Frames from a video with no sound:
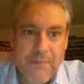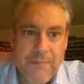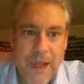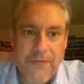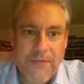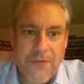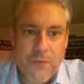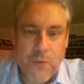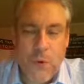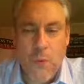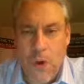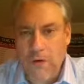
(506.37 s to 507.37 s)
Matthew,
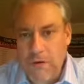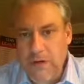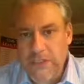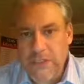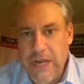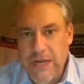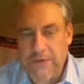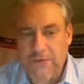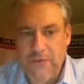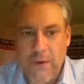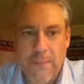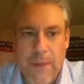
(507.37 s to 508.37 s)
where it originated
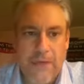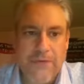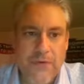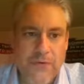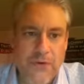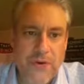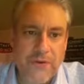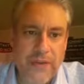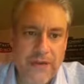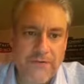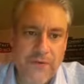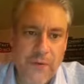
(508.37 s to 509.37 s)
from. Matthew
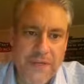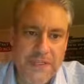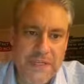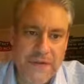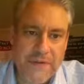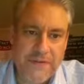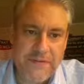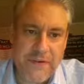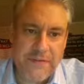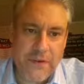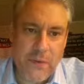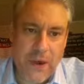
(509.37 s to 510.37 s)
13, 47 to
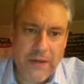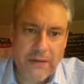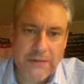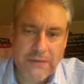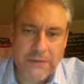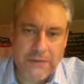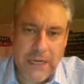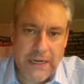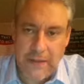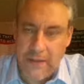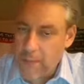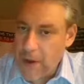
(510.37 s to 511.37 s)
51.
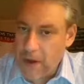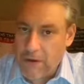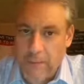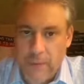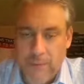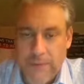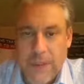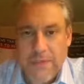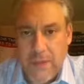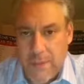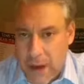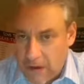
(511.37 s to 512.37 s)
Another parable.
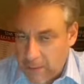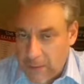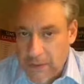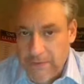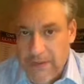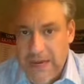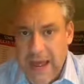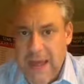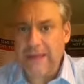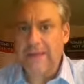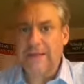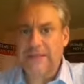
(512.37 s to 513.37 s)
The parable of the
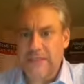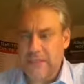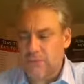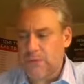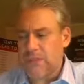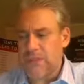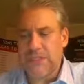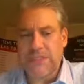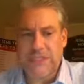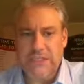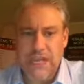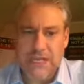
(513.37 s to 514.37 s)
net. This is what
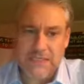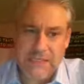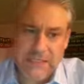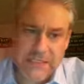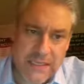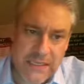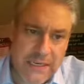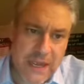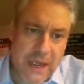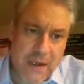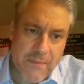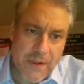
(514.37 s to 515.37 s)
Jesus says. Listen,
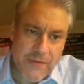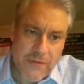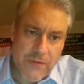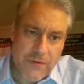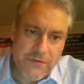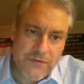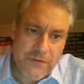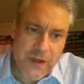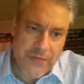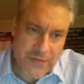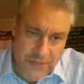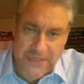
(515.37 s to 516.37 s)
Matthew 30,
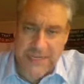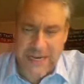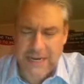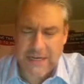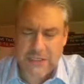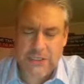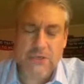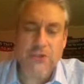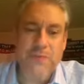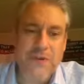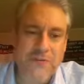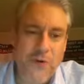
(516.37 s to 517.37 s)
uh, 13,
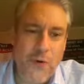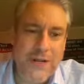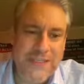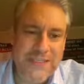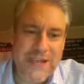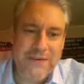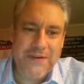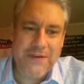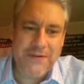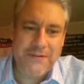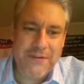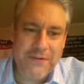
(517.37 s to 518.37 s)
excuse me, 47
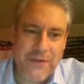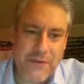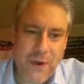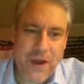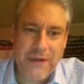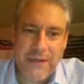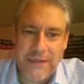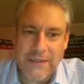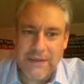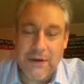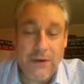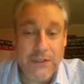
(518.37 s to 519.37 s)
to 51.
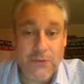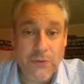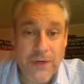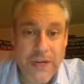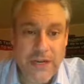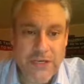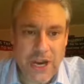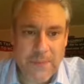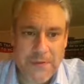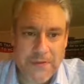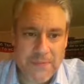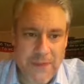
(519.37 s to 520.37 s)
Only 28
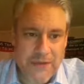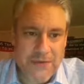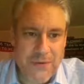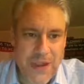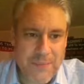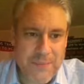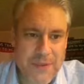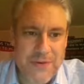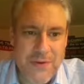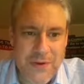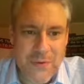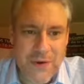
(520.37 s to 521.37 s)
chapters in Matthew, can't be
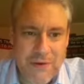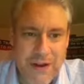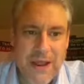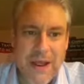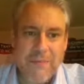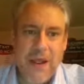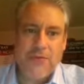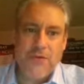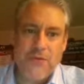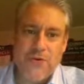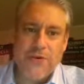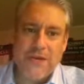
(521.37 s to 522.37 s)
31, right?
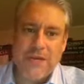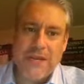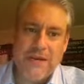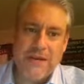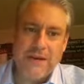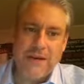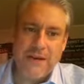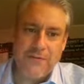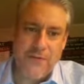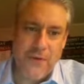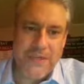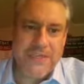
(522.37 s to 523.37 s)
Matthew 13,
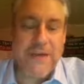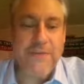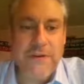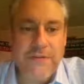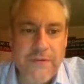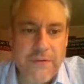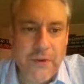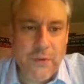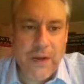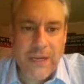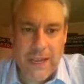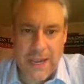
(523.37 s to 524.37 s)
47 and
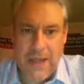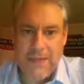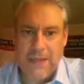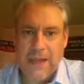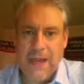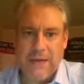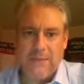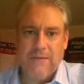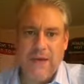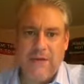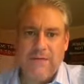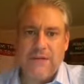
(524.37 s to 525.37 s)
51. Again, the kingdom
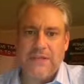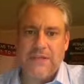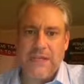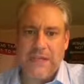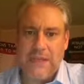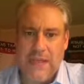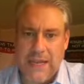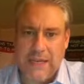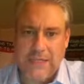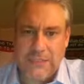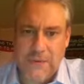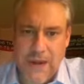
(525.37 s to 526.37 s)
of heaven is like
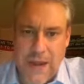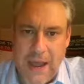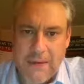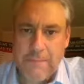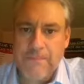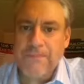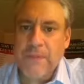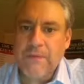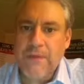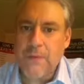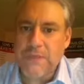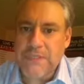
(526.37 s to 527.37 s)
unto a net
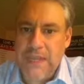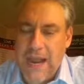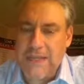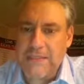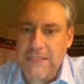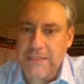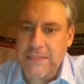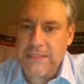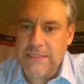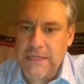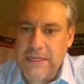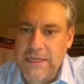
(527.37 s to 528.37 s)
that was cast into the
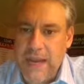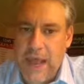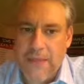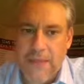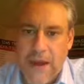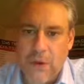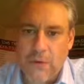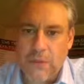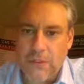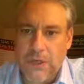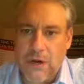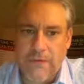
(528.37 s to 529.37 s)
sea and gathered out
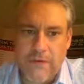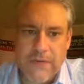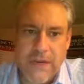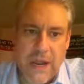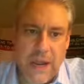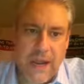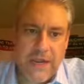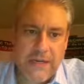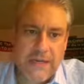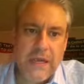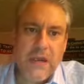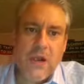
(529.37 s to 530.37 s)
of every kind,